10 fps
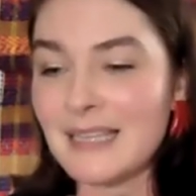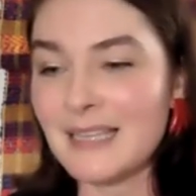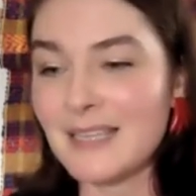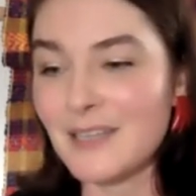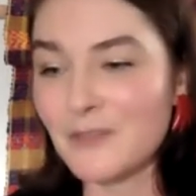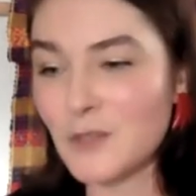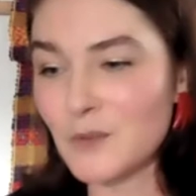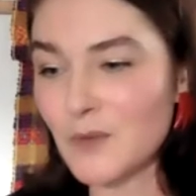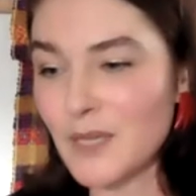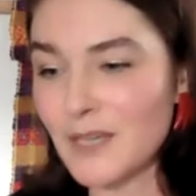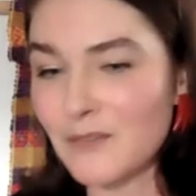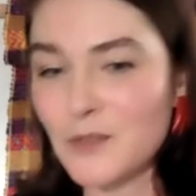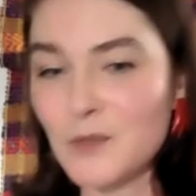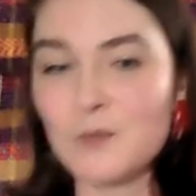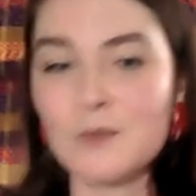if
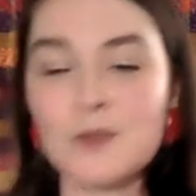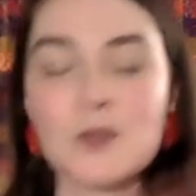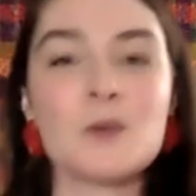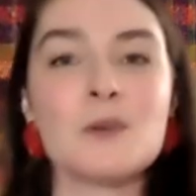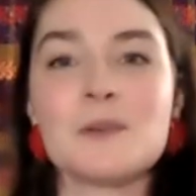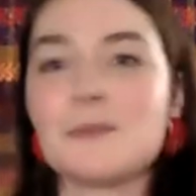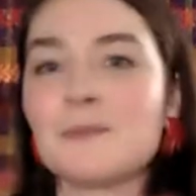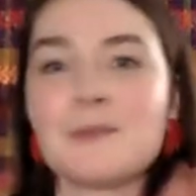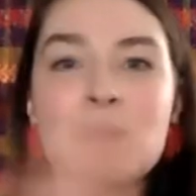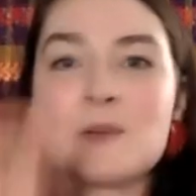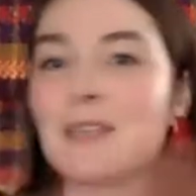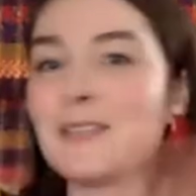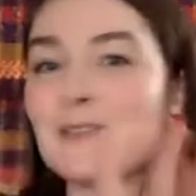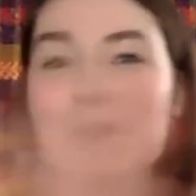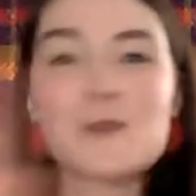you Google or
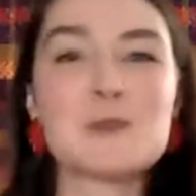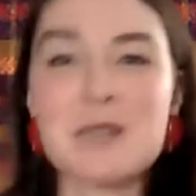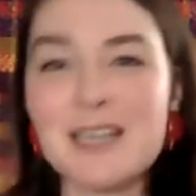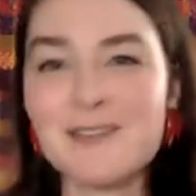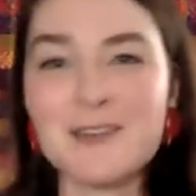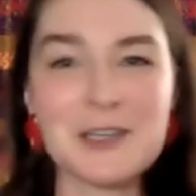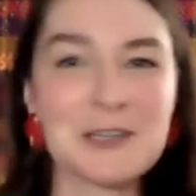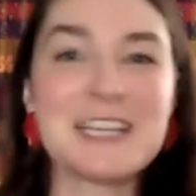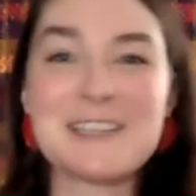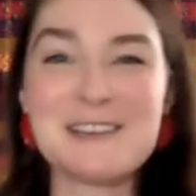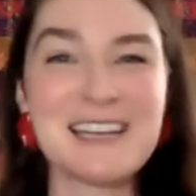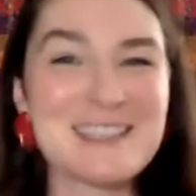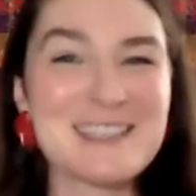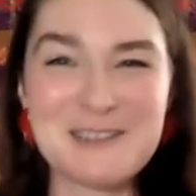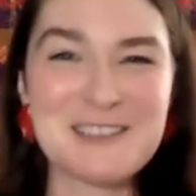use whatever your internet
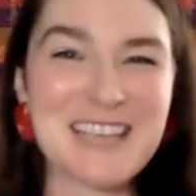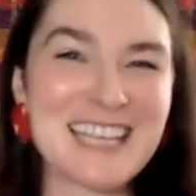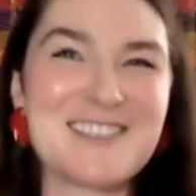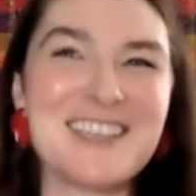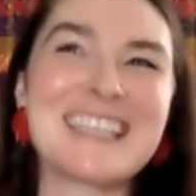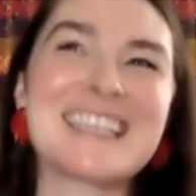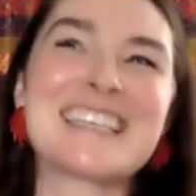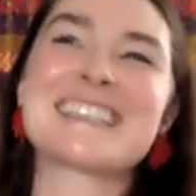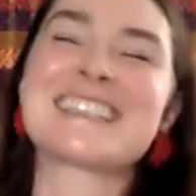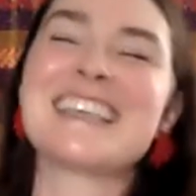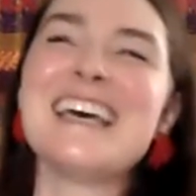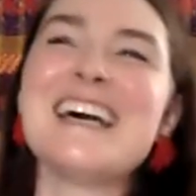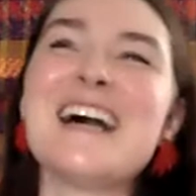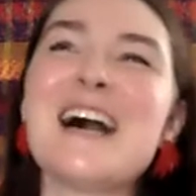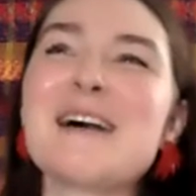search engine is,
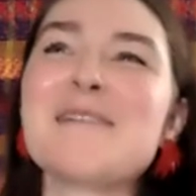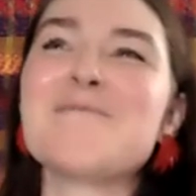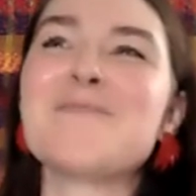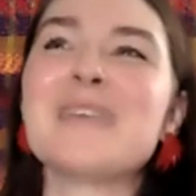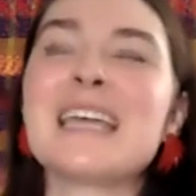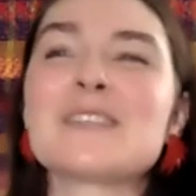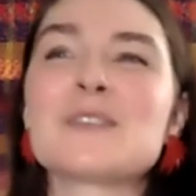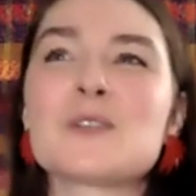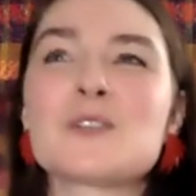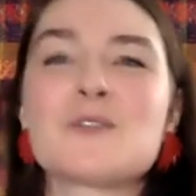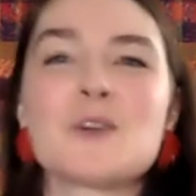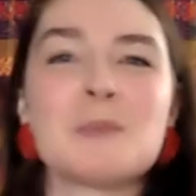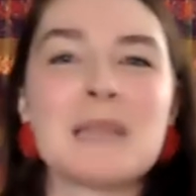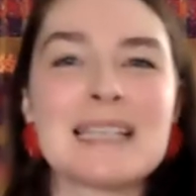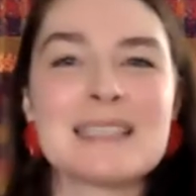and search for
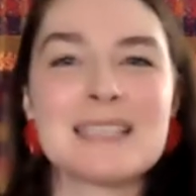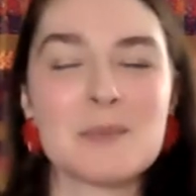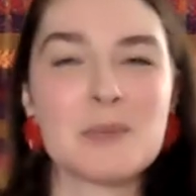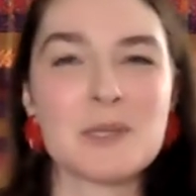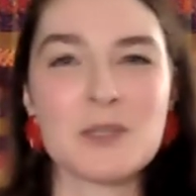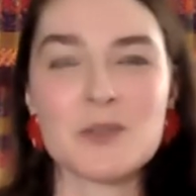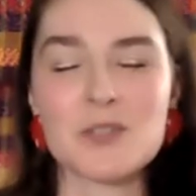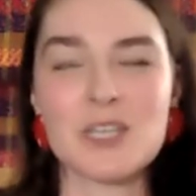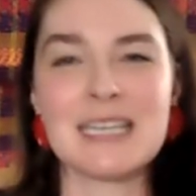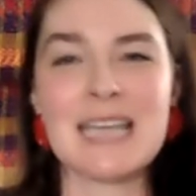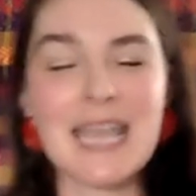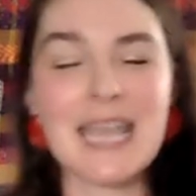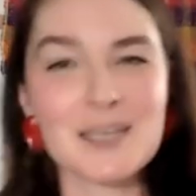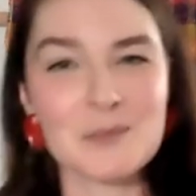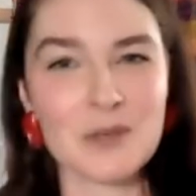plastic pollution
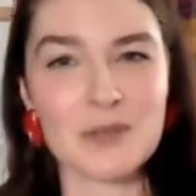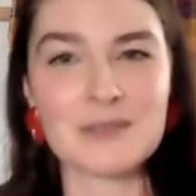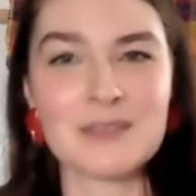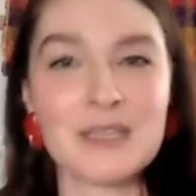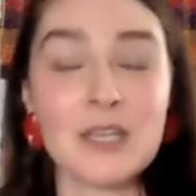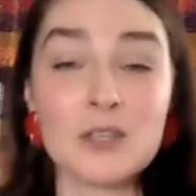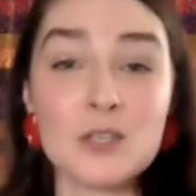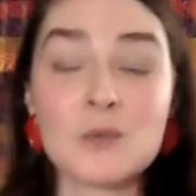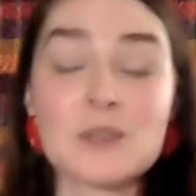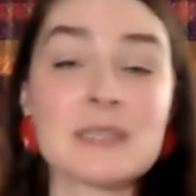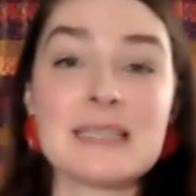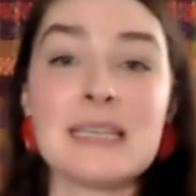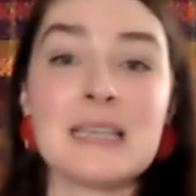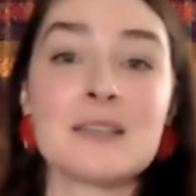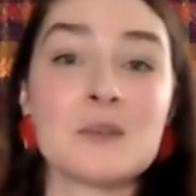animals, you will
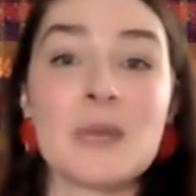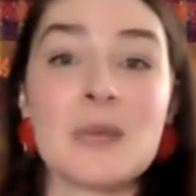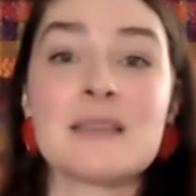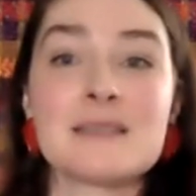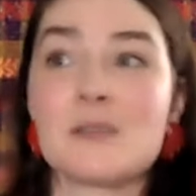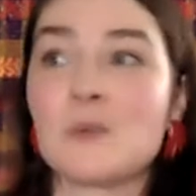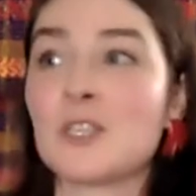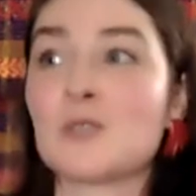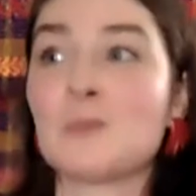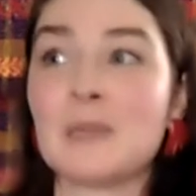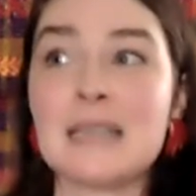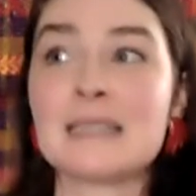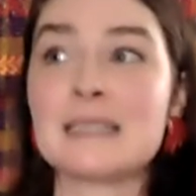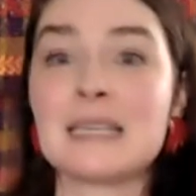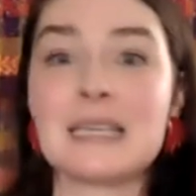see the ways in which
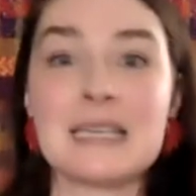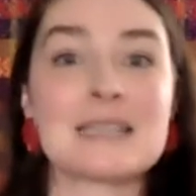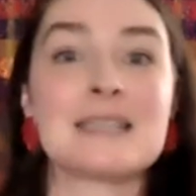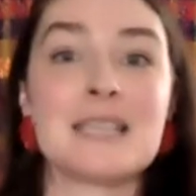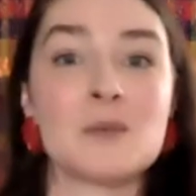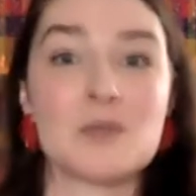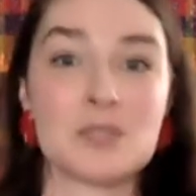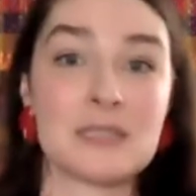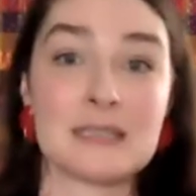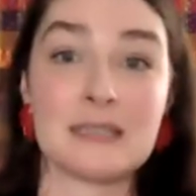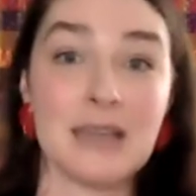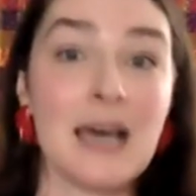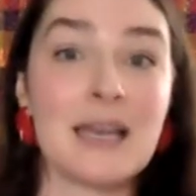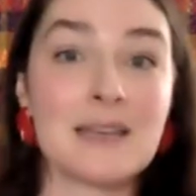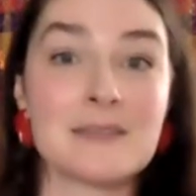plastic extinguishes
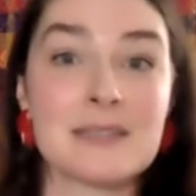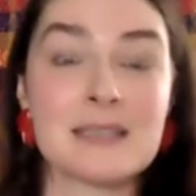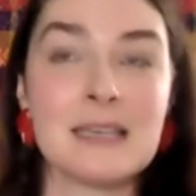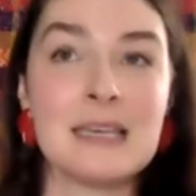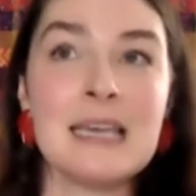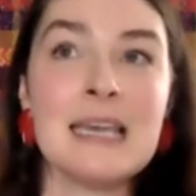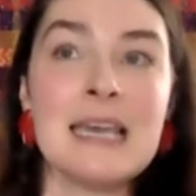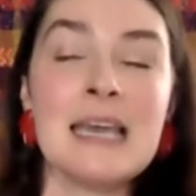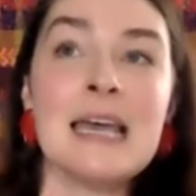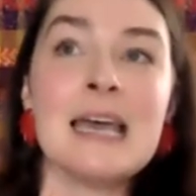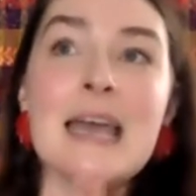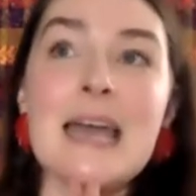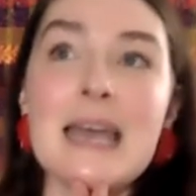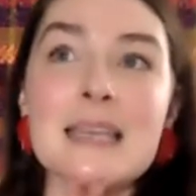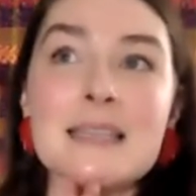lives.
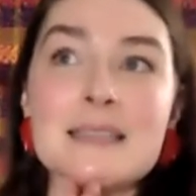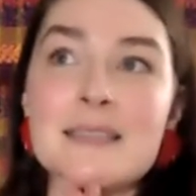And